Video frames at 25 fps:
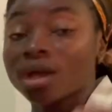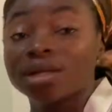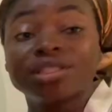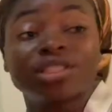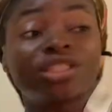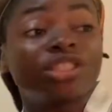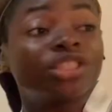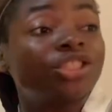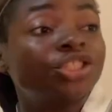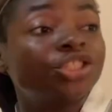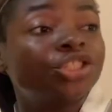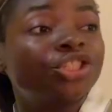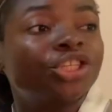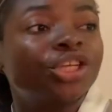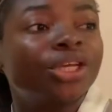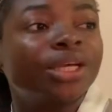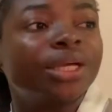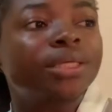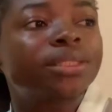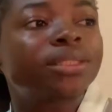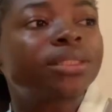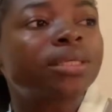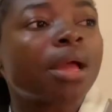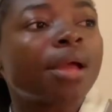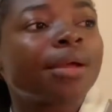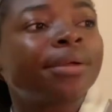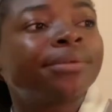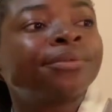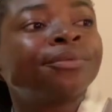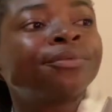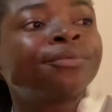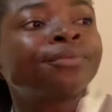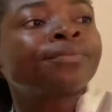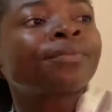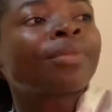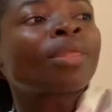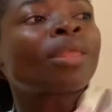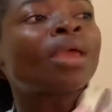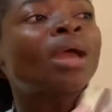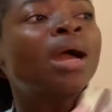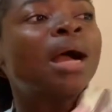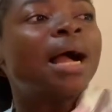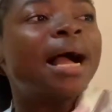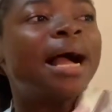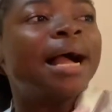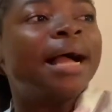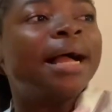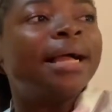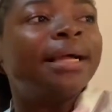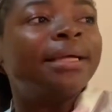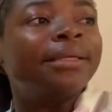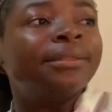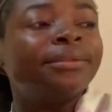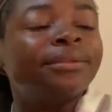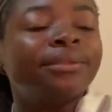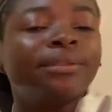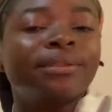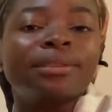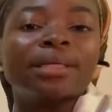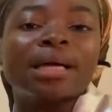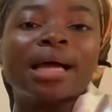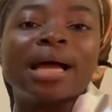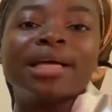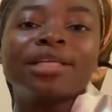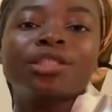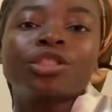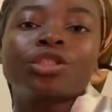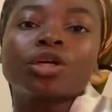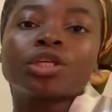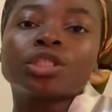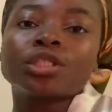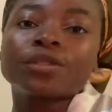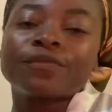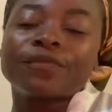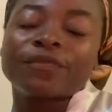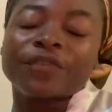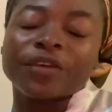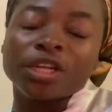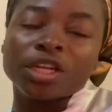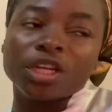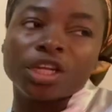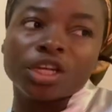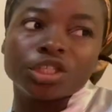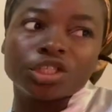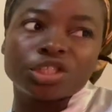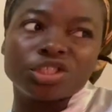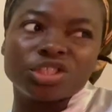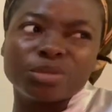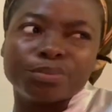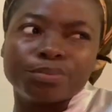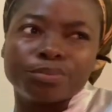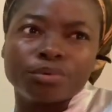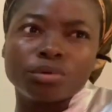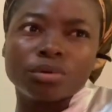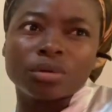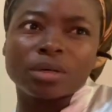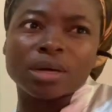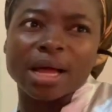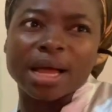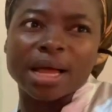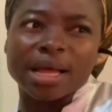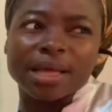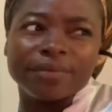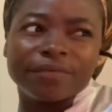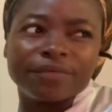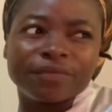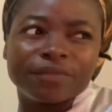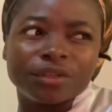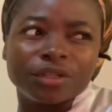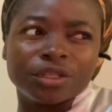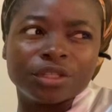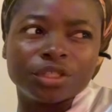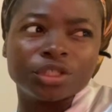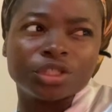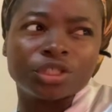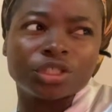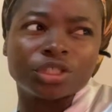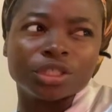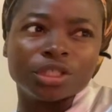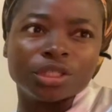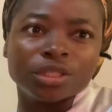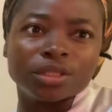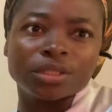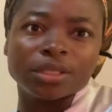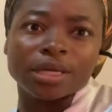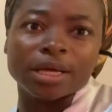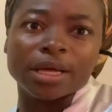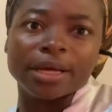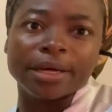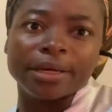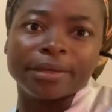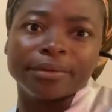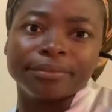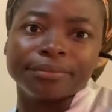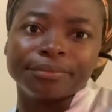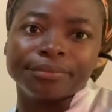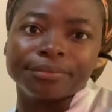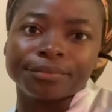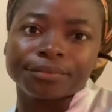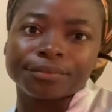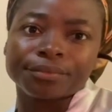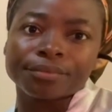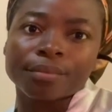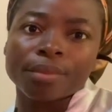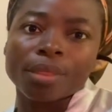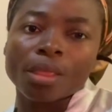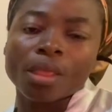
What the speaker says: T.D. Jakes. And I just finished, the book I finished is Every